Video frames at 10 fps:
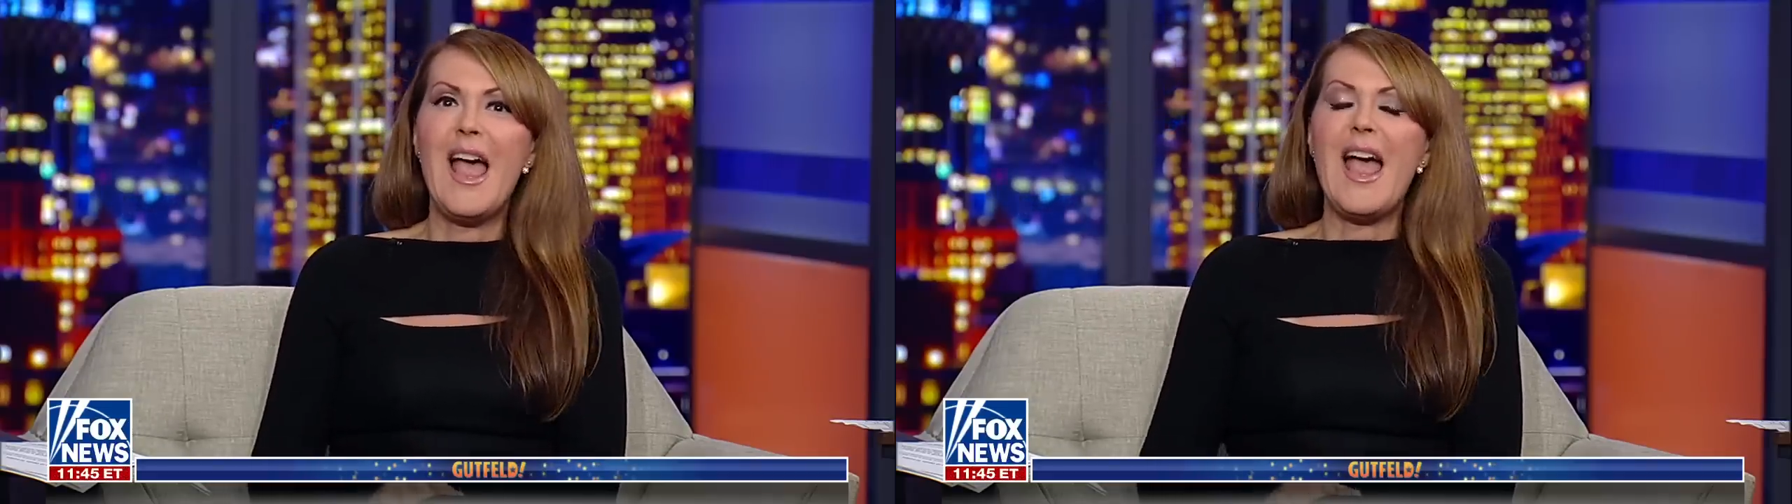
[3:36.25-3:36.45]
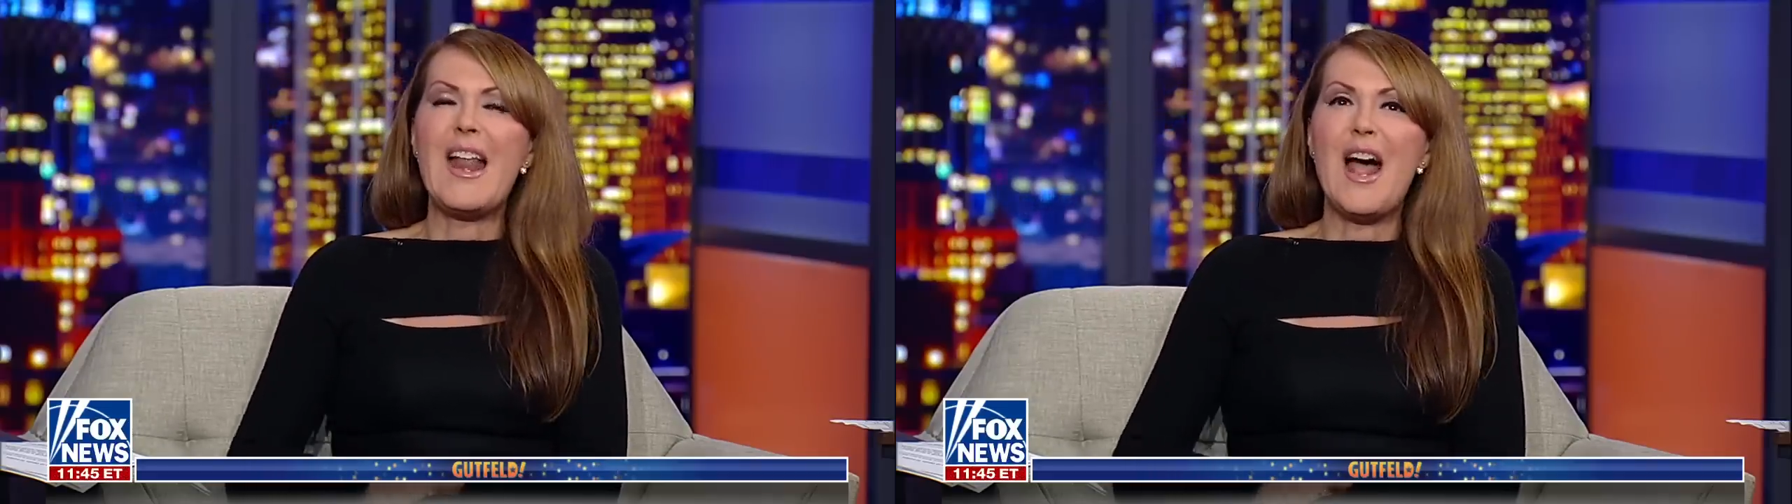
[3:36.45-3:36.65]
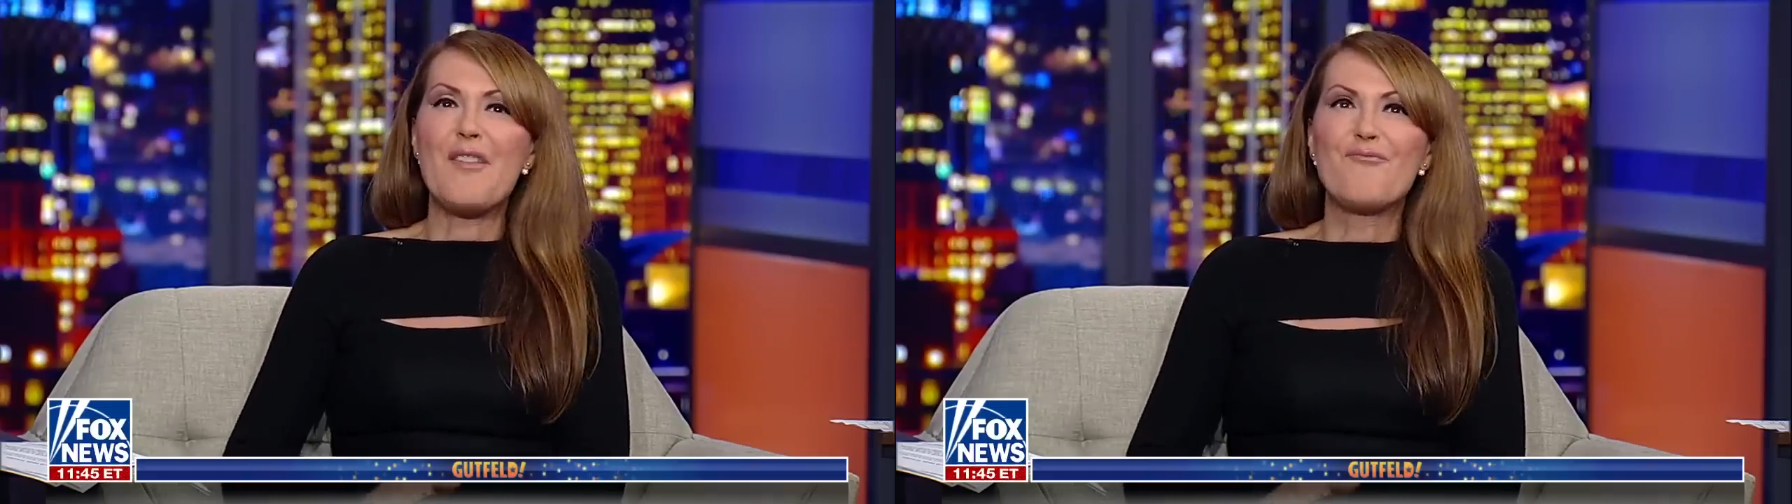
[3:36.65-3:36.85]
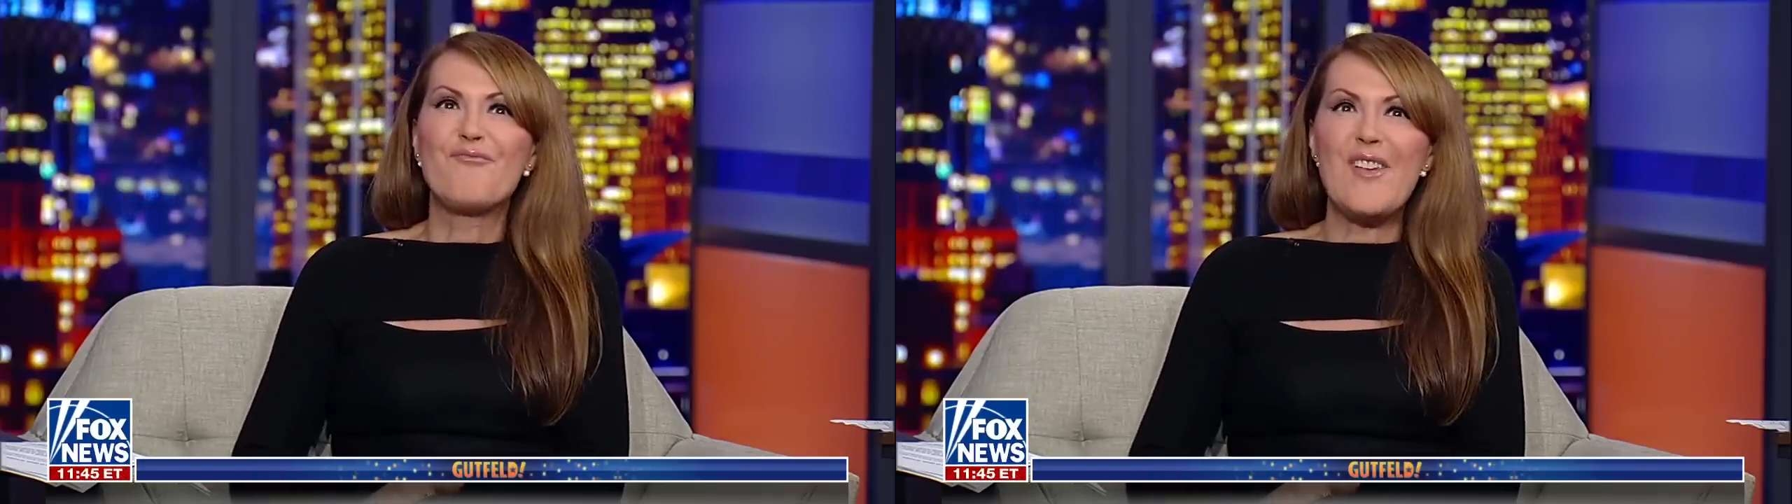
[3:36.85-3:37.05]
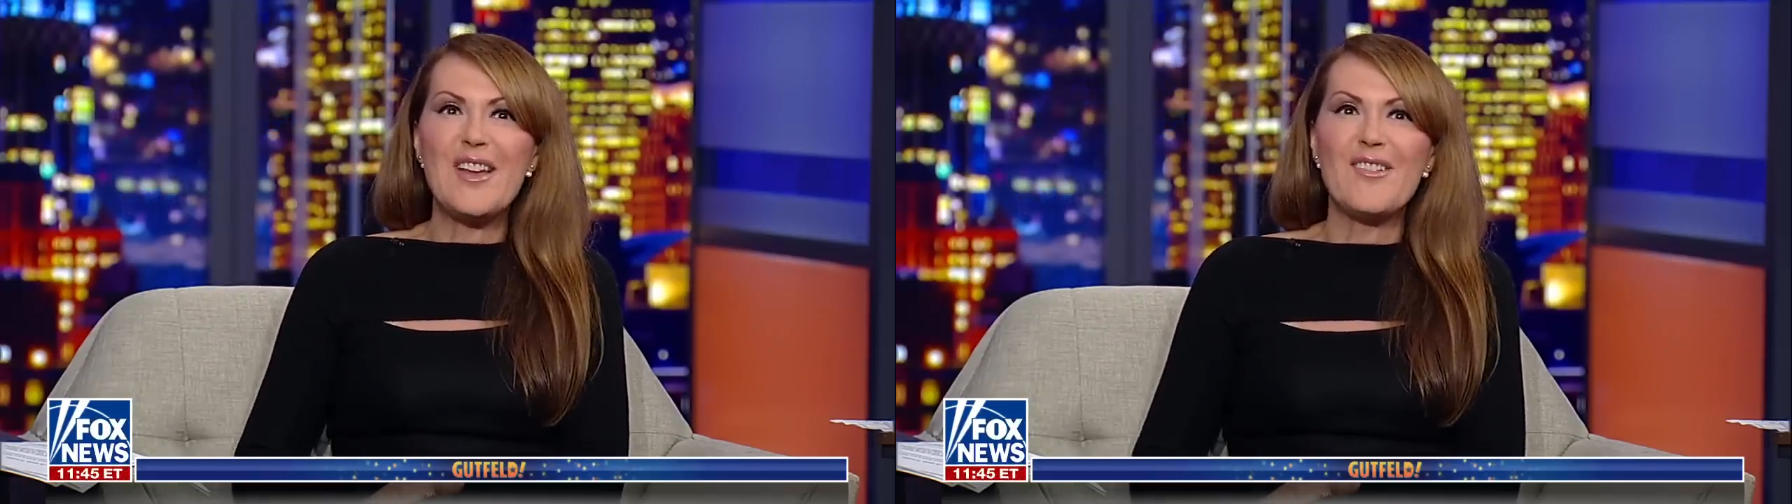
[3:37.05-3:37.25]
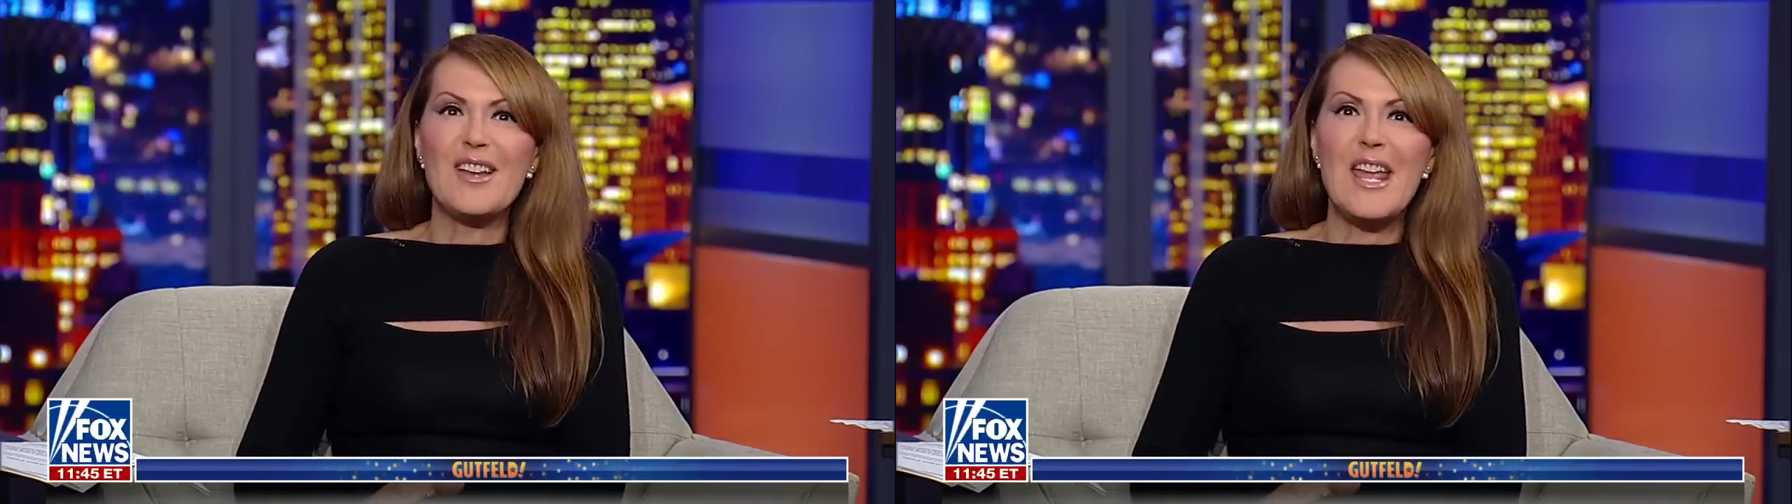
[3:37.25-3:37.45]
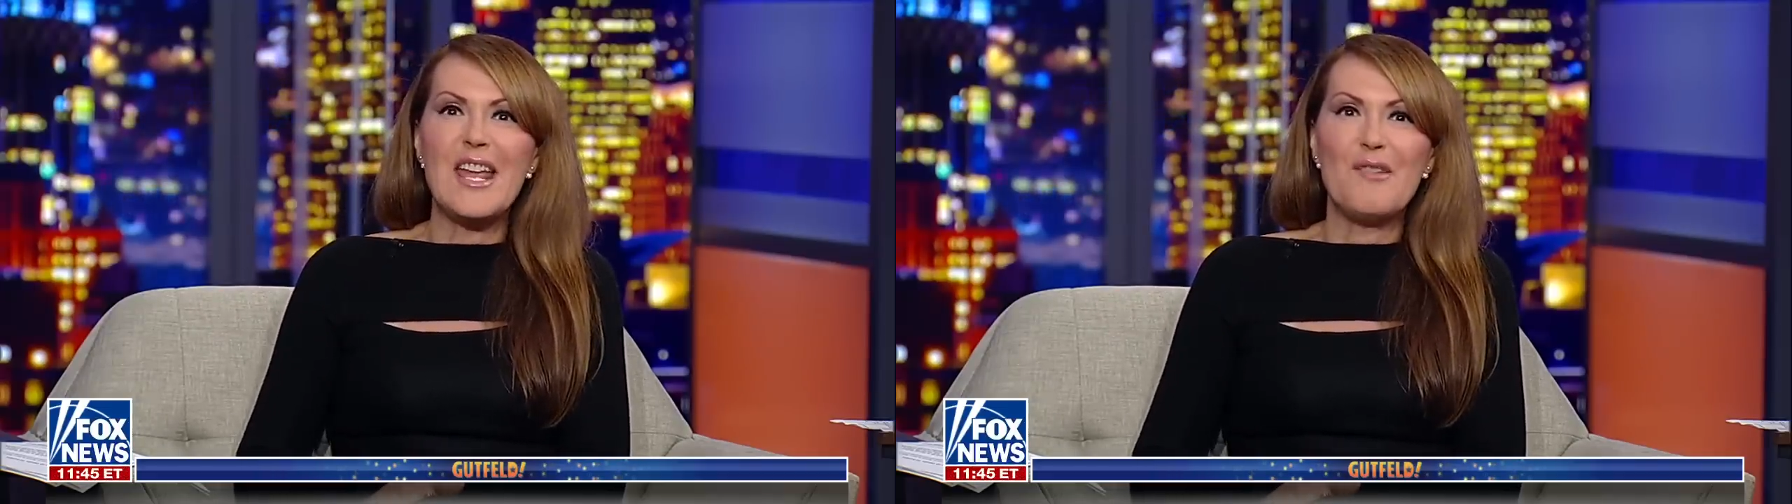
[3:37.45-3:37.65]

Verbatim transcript: And I figured